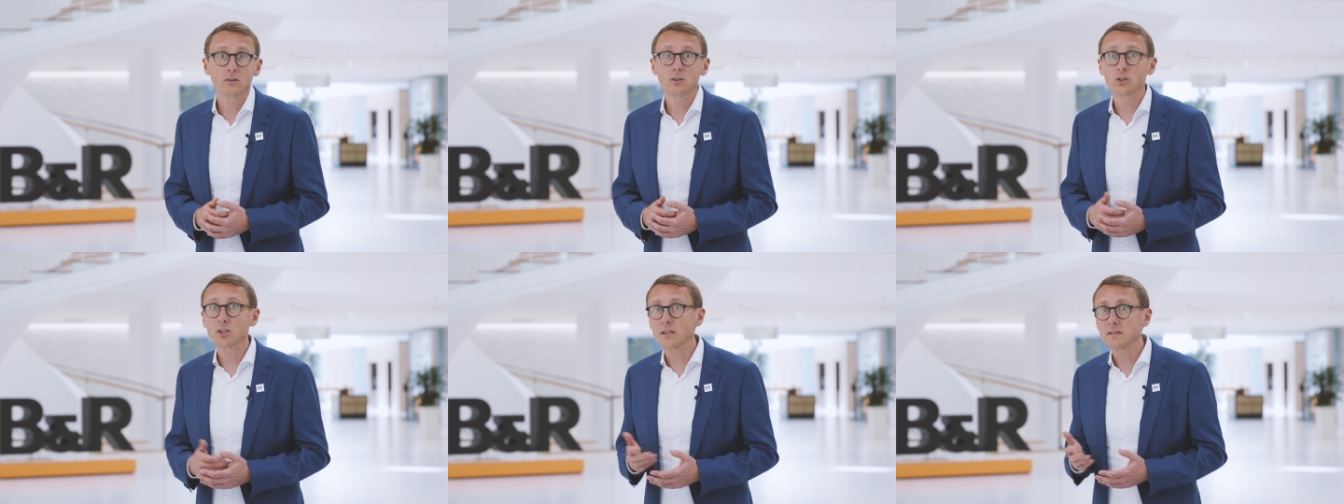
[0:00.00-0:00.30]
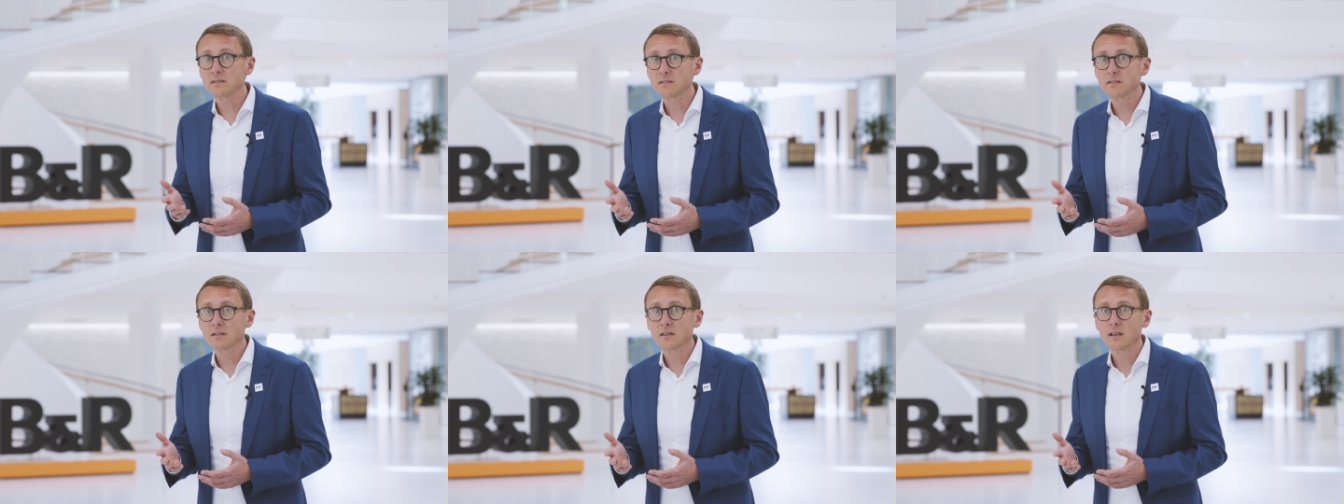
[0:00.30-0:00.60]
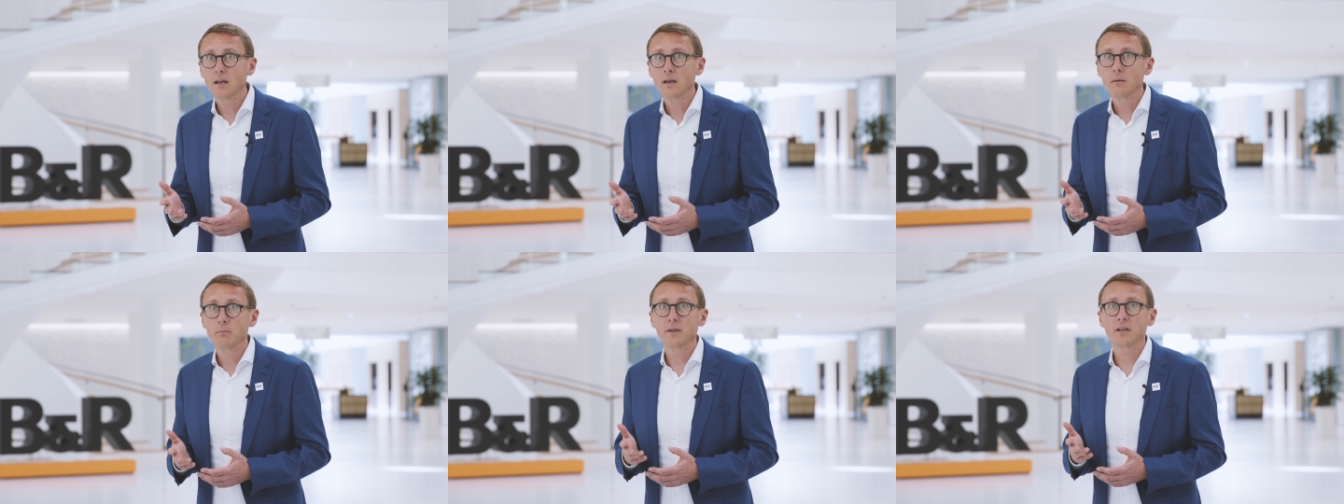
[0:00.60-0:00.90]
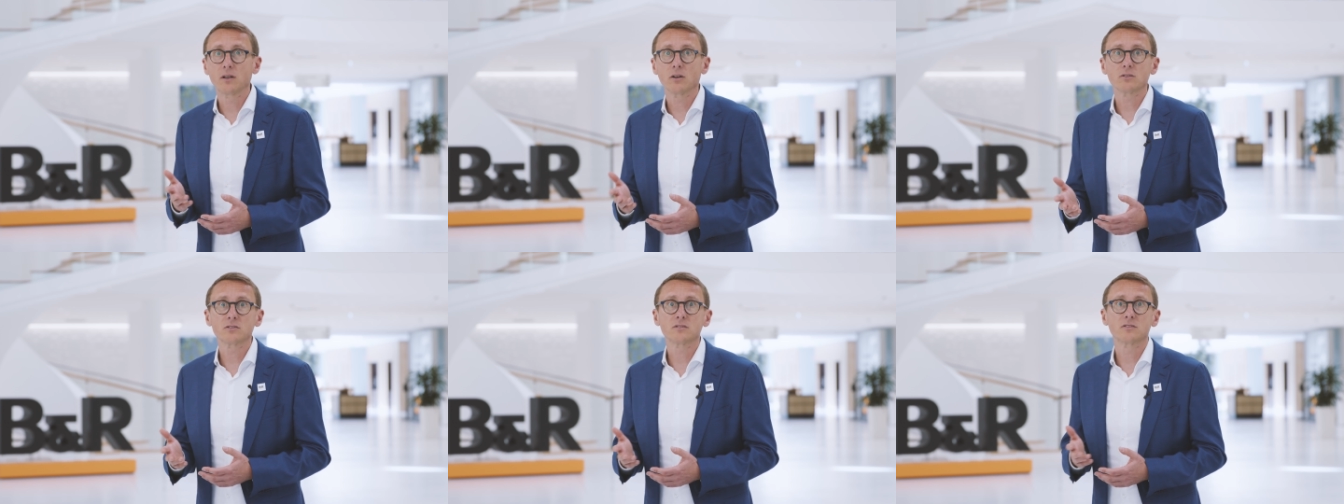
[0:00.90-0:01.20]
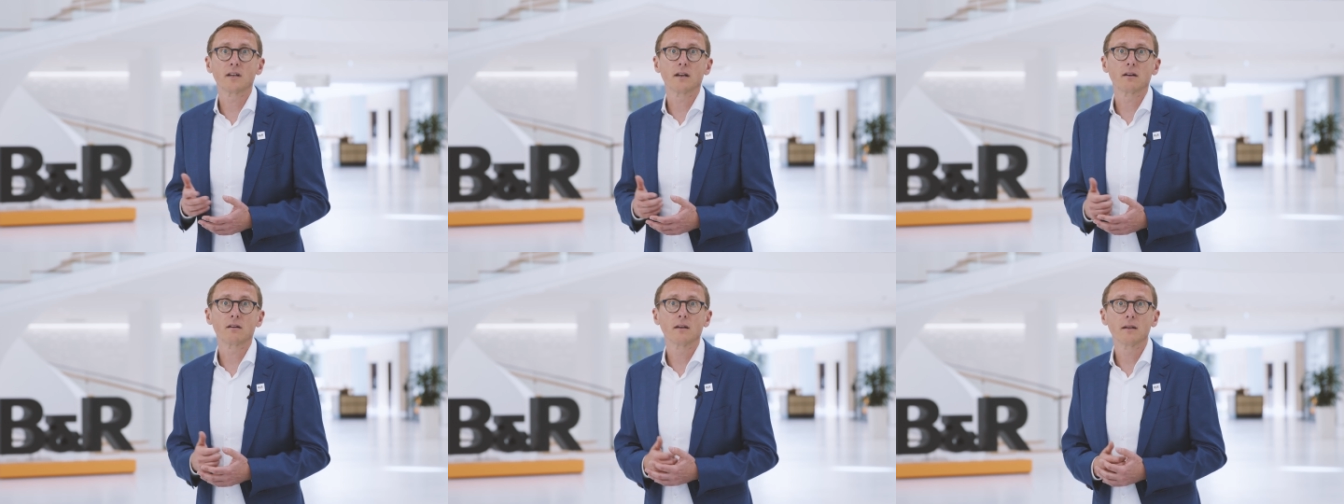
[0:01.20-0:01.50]
just because
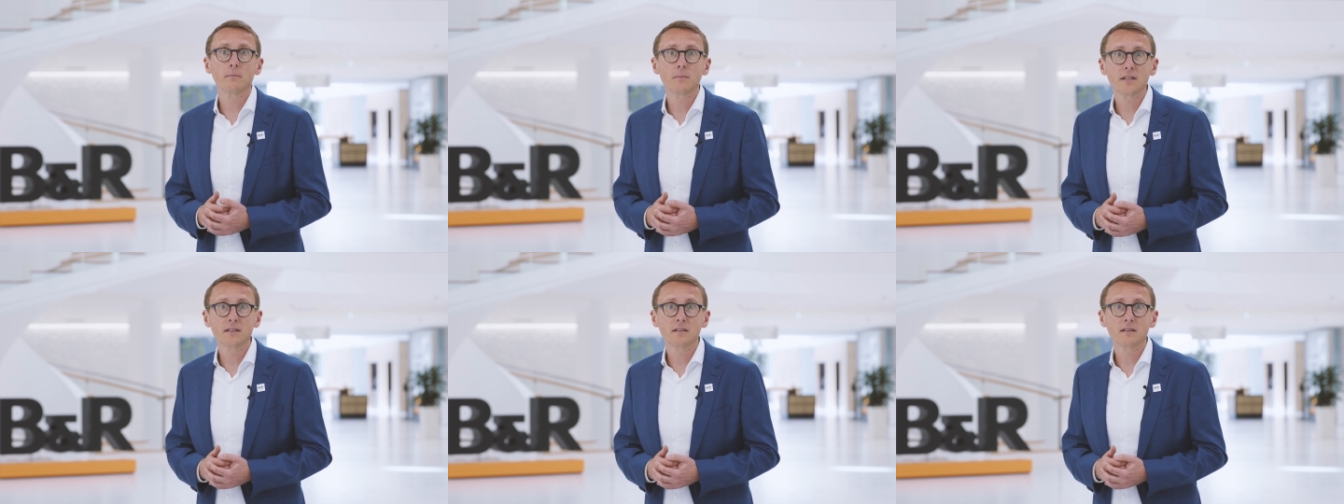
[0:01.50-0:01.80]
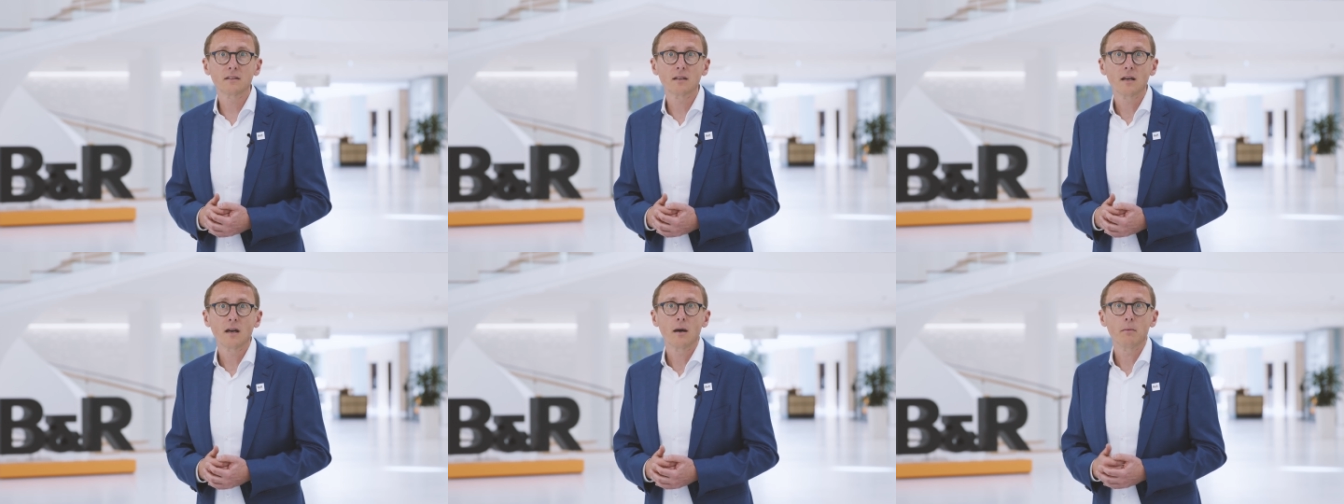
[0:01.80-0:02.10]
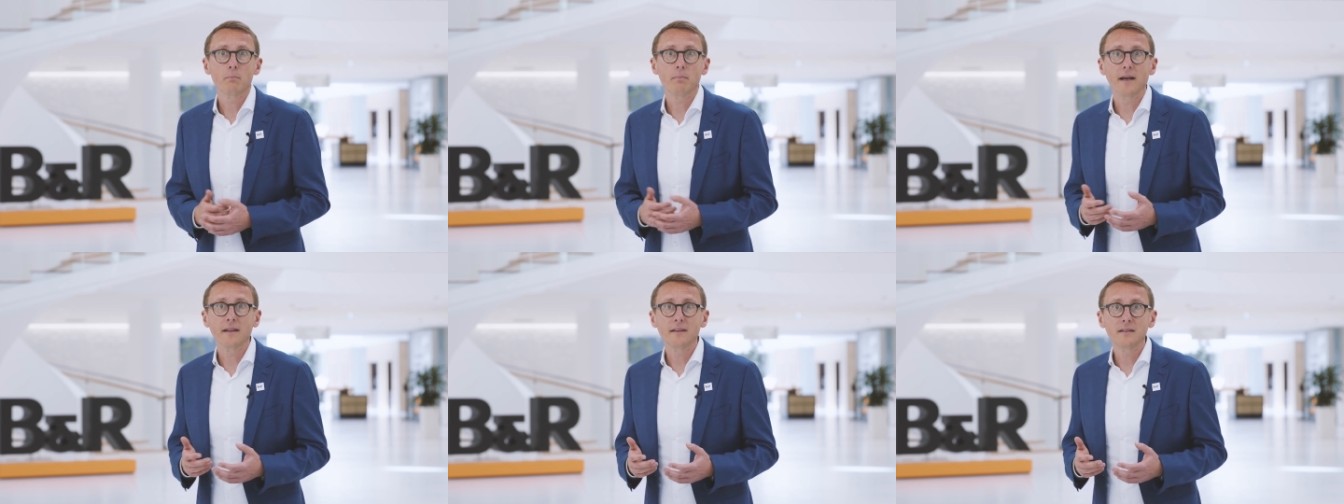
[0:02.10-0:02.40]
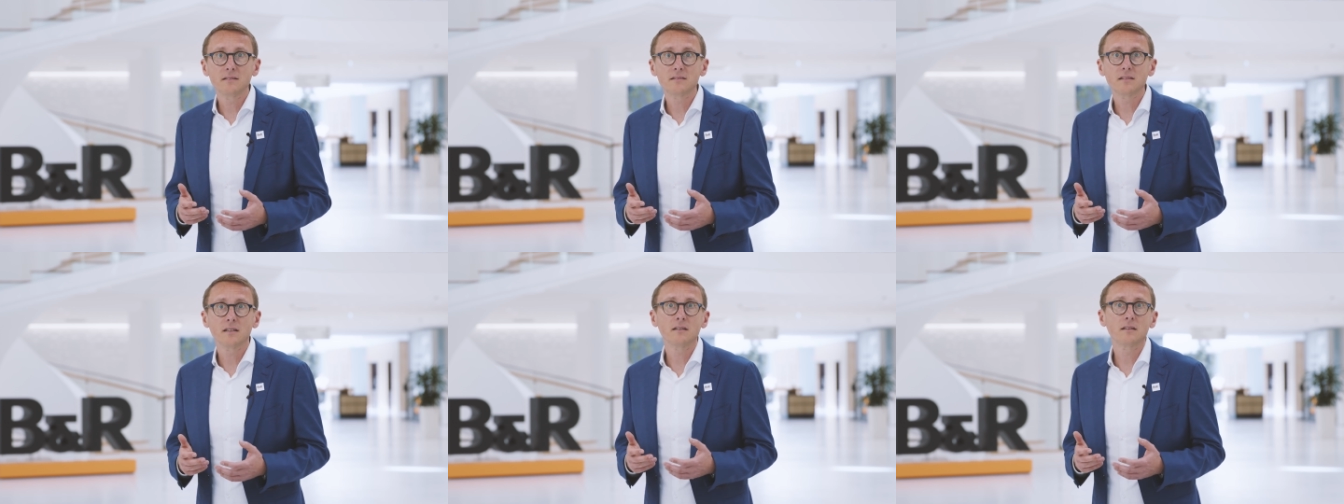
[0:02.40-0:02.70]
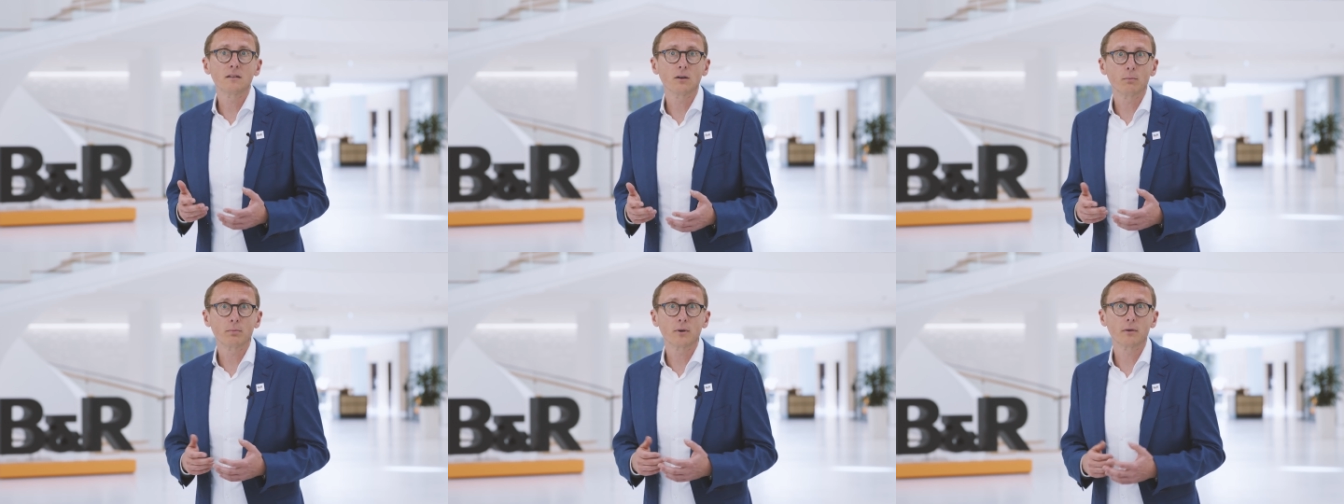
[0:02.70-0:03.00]
they are limited by these
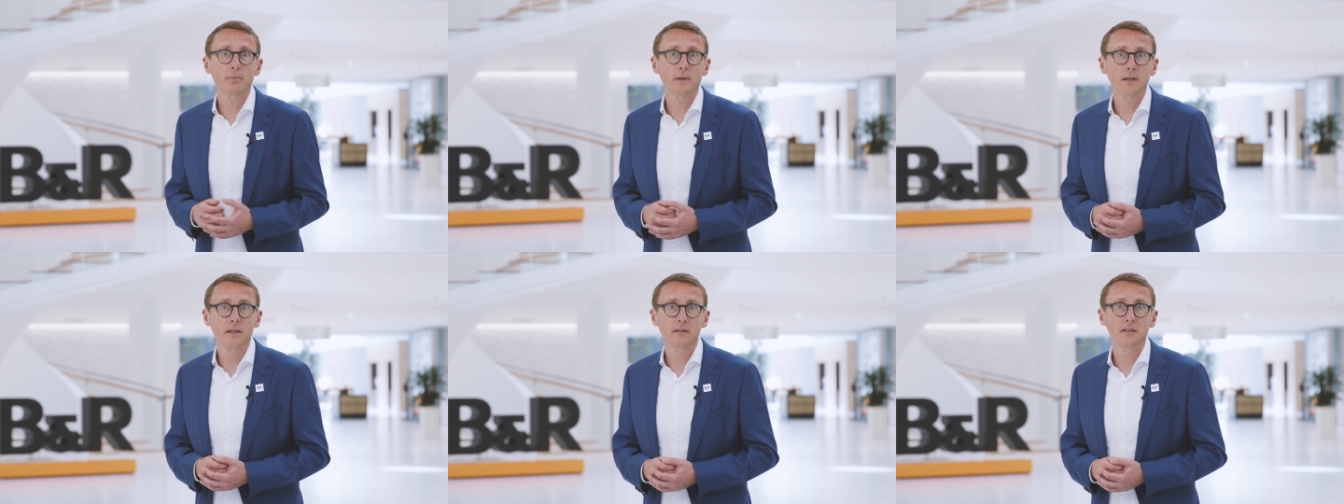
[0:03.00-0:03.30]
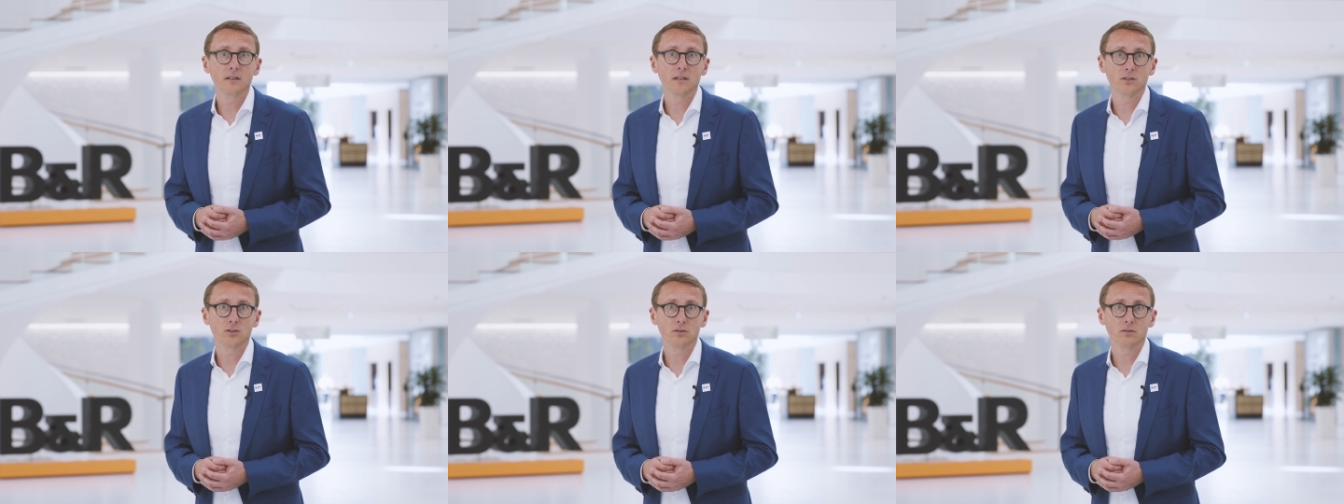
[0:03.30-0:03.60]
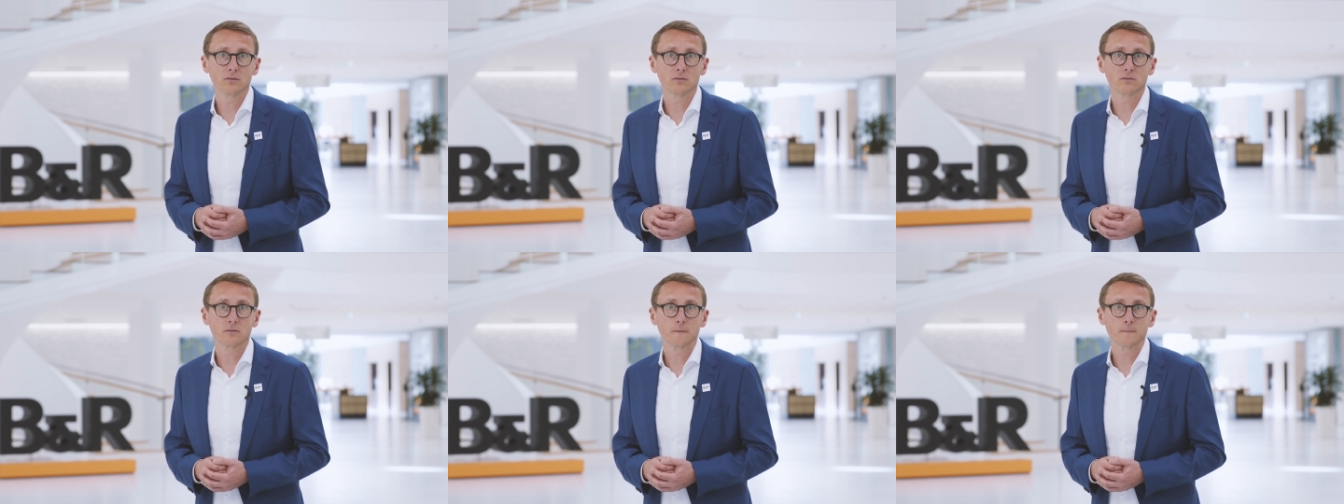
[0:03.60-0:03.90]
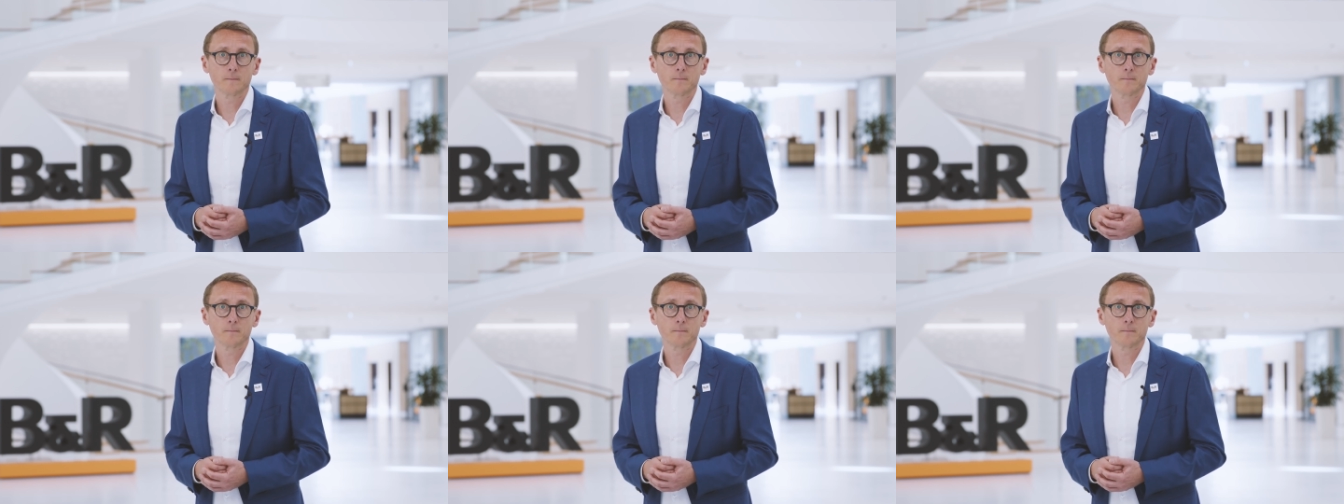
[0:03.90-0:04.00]
interoperability issues.